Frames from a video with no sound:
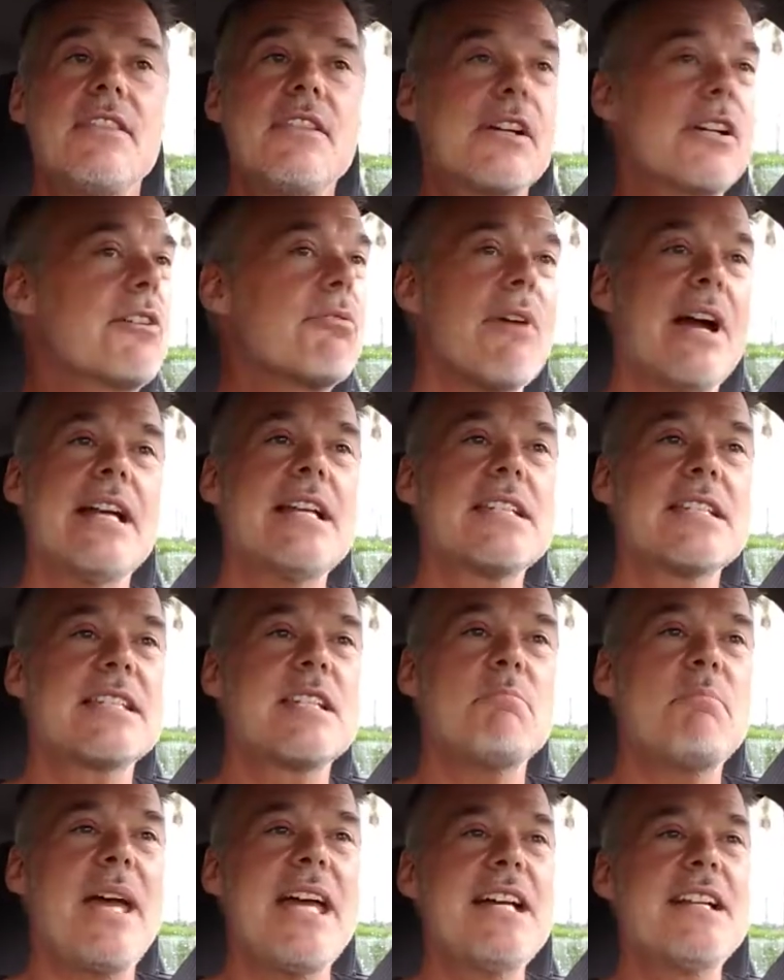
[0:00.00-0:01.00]
The greatest
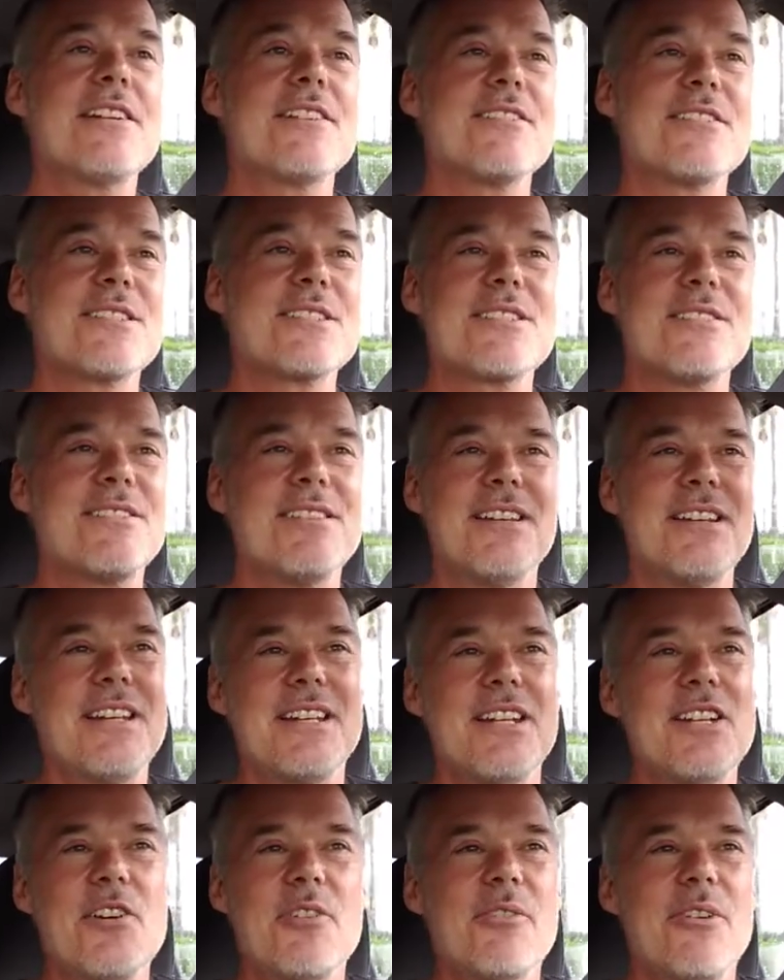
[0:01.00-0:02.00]
debaters, you
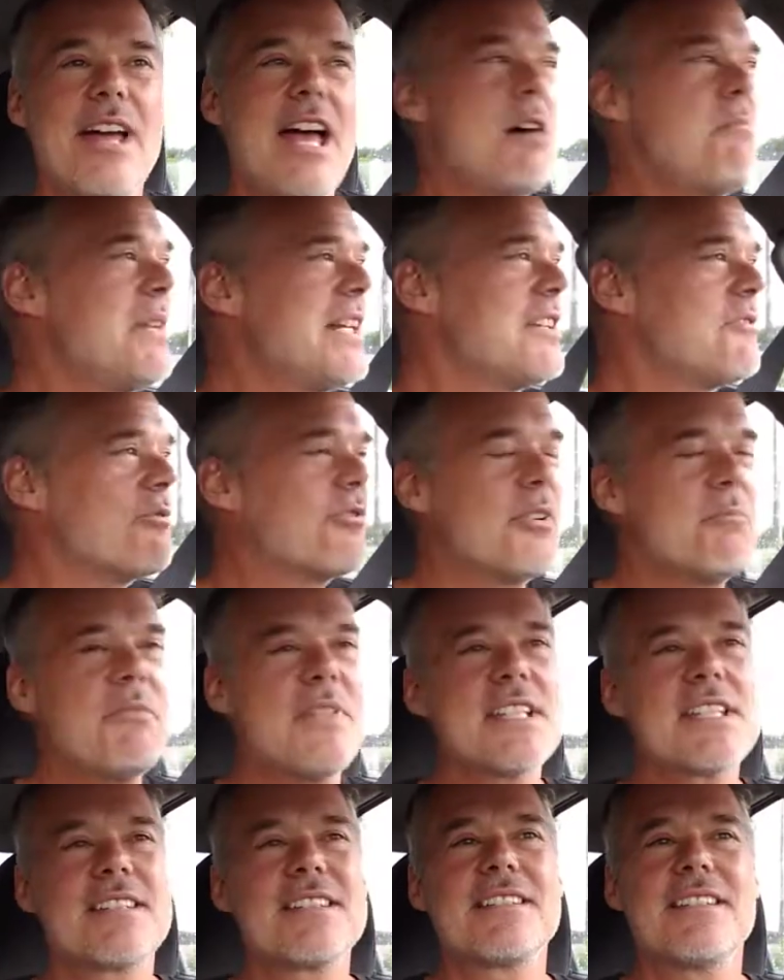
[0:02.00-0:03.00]
know, eminent from
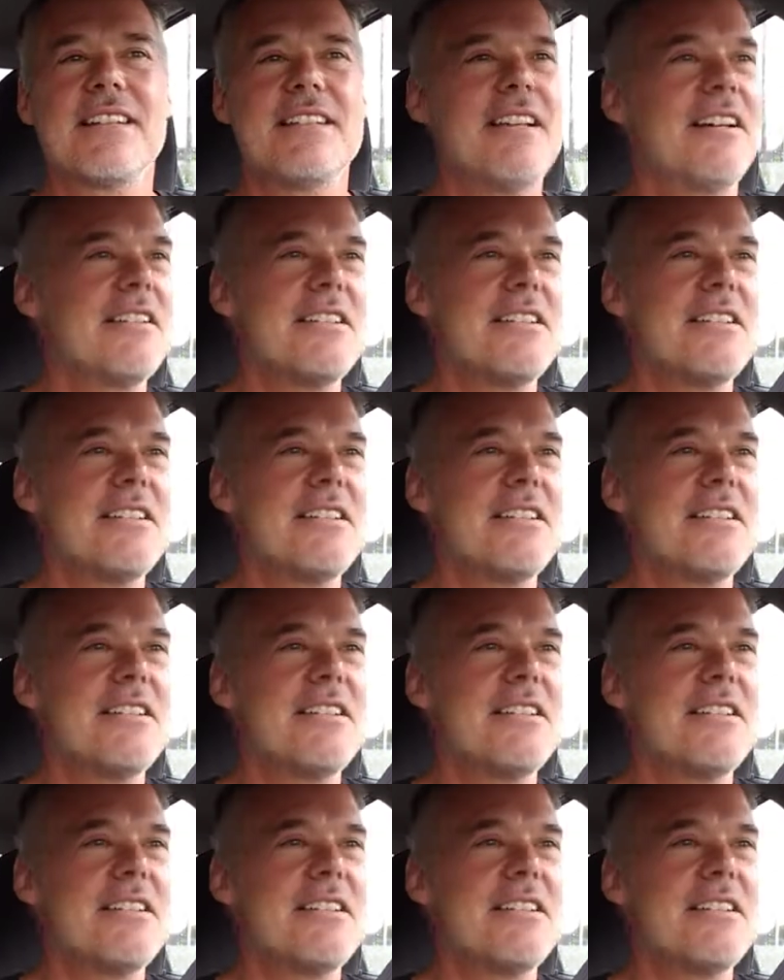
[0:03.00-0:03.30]
this, uh,